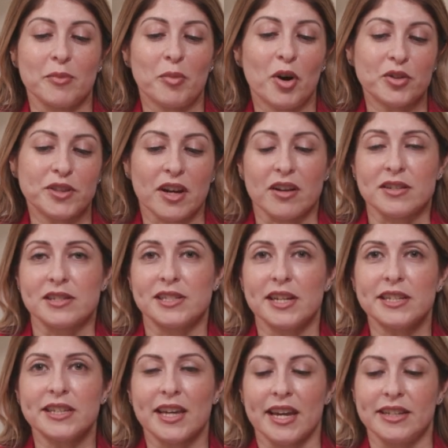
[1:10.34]
the podcast
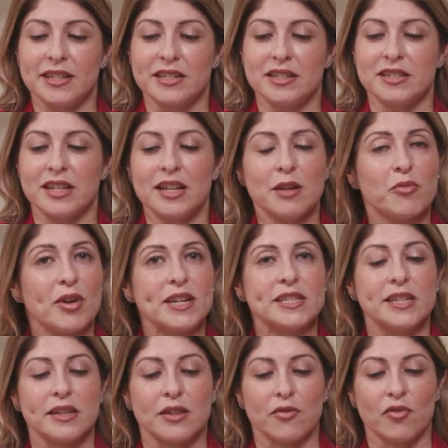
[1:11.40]
dedicated to
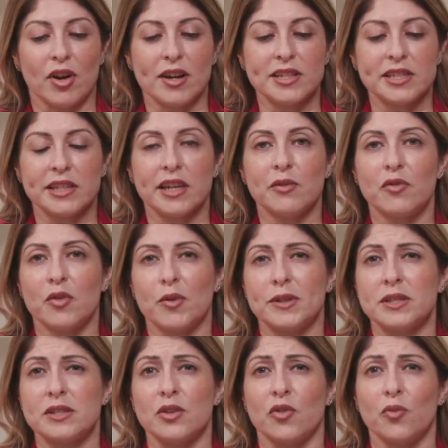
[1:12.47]
celebrating the rising
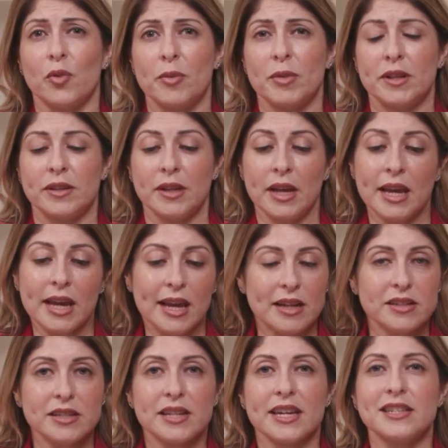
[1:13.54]
influence of women in
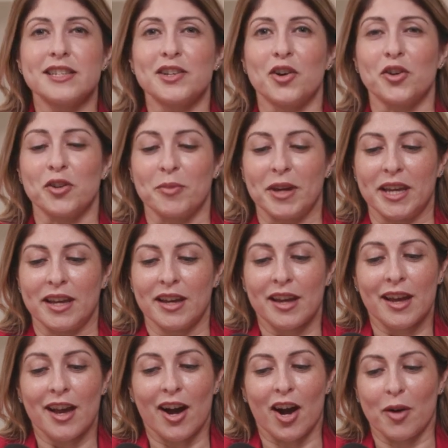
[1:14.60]
today's economy.
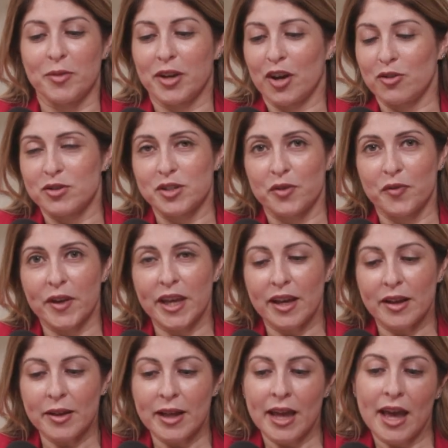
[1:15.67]
I'm your host,
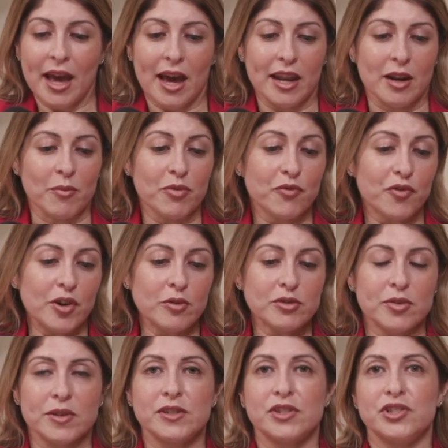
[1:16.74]
Sophia, and I'm thrilled
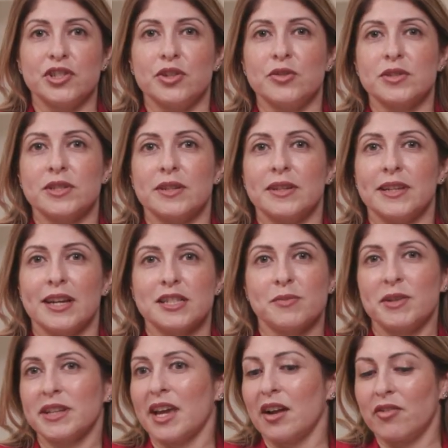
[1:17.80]
to introduce
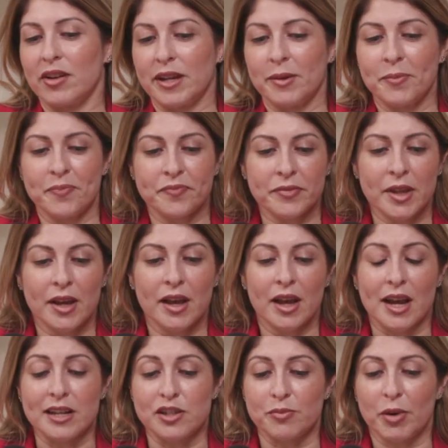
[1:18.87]
Yasmin Carey,
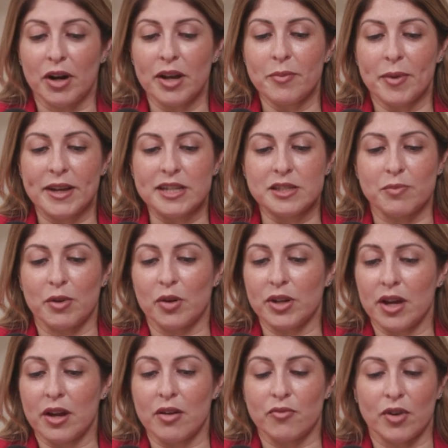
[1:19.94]
a Dubai-based
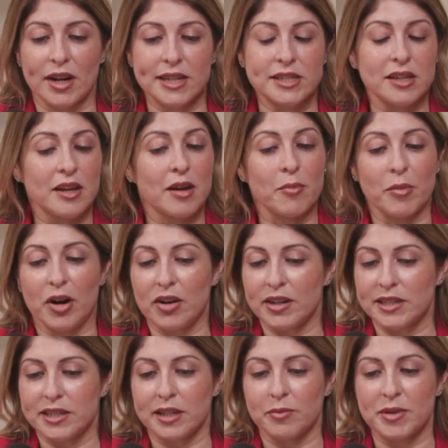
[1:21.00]
blogger, writer,
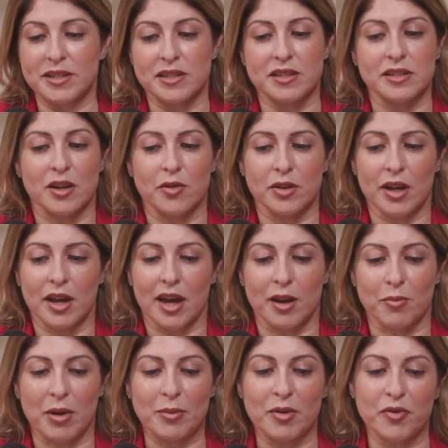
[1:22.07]
marketing business owner,
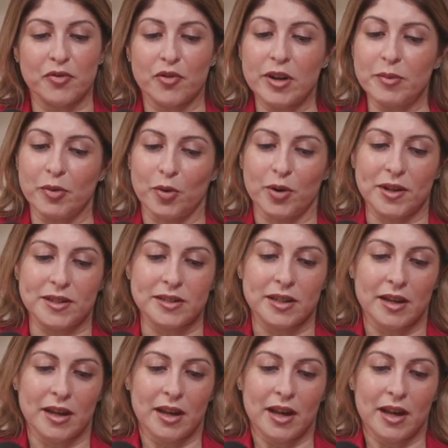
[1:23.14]
and mum of 3 boys.